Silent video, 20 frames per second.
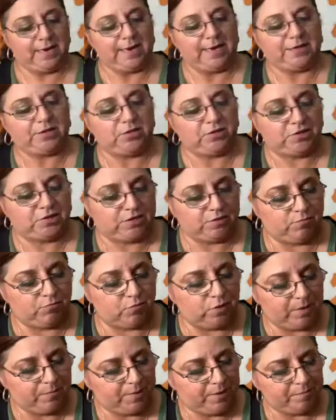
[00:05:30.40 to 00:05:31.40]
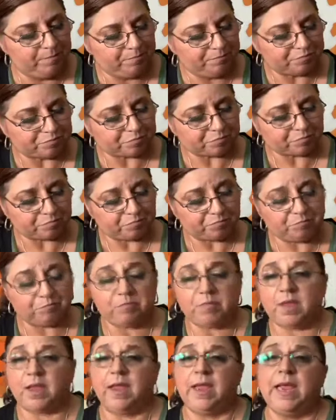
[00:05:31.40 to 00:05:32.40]
I took some ribbon
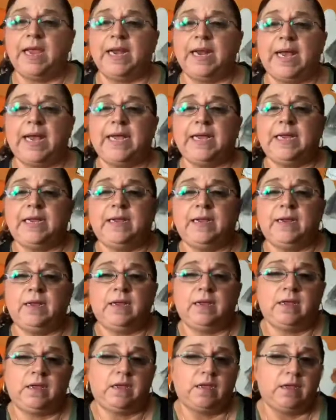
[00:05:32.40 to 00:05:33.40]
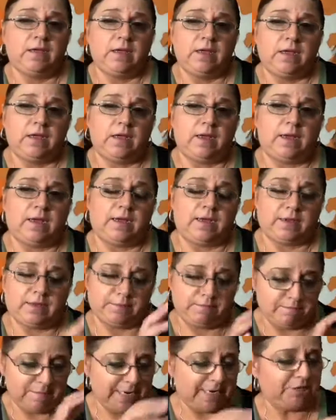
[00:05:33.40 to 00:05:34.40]
and I
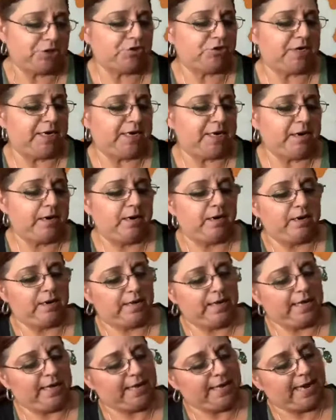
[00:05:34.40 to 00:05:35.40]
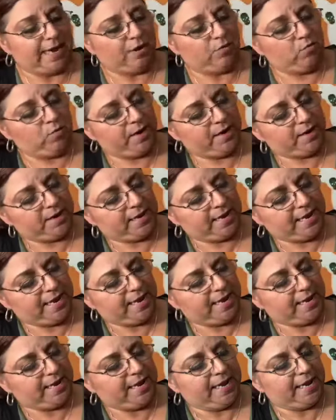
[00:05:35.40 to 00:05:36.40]
measured it, and I went
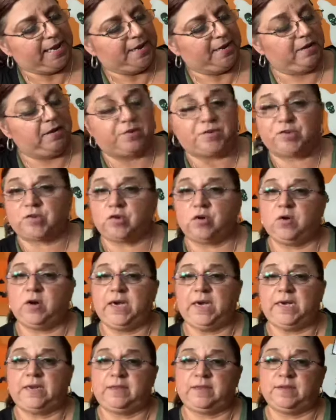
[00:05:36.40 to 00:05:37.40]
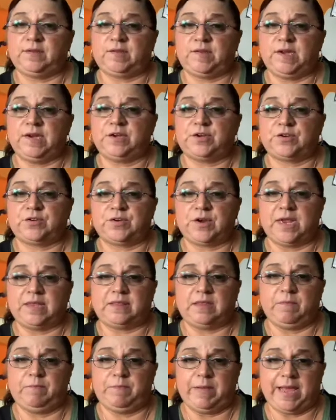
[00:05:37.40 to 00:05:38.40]
ahead and started the center at
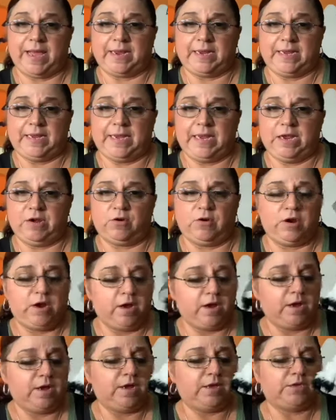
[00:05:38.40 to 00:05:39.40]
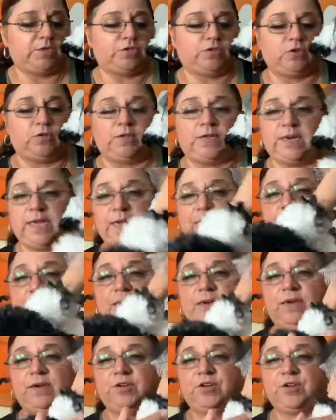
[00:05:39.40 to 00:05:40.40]
the back here so that I
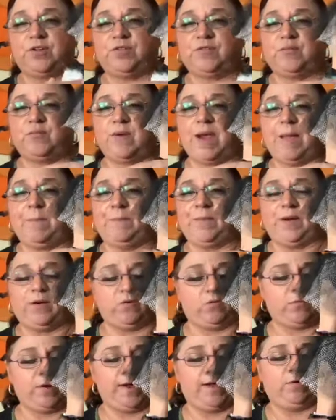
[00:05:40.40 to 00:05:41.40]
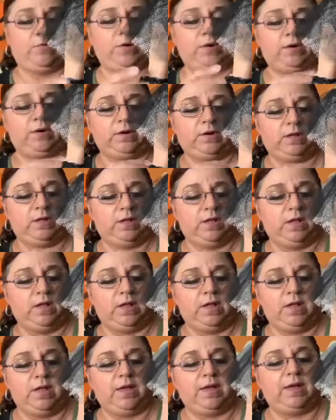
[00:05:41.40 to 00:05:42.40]
could just wrap it around.
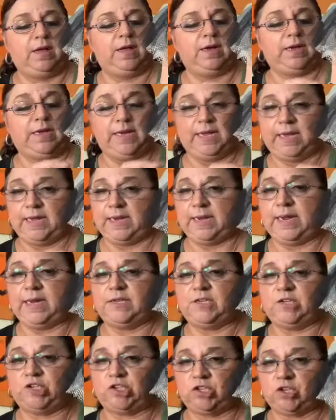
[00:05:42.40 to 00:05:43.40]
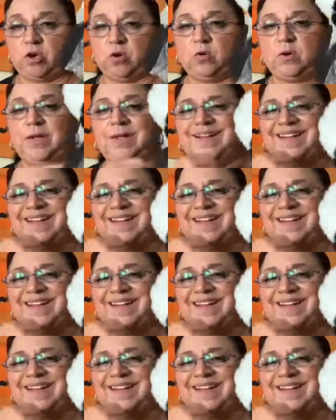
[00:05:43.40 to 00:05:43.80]
Again, I sewed